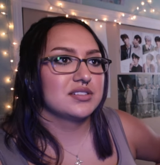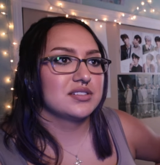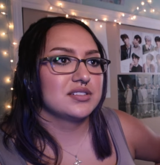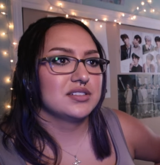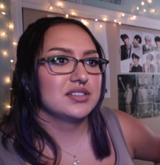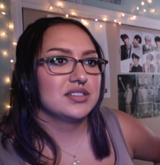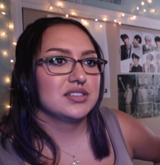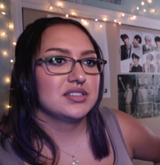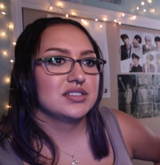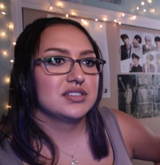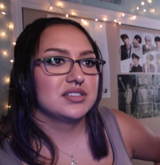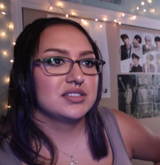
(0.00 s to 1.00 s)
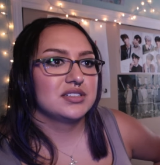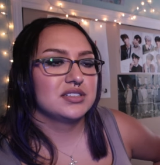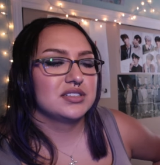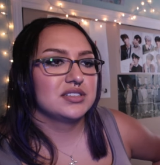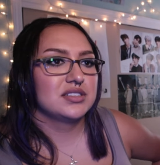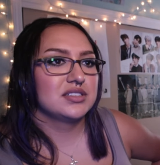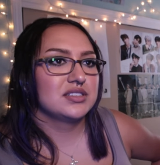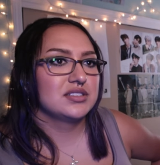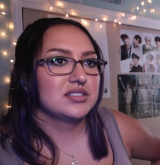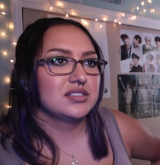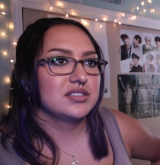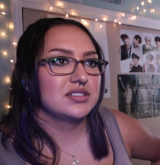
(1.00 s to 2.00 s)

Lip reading: [no speech]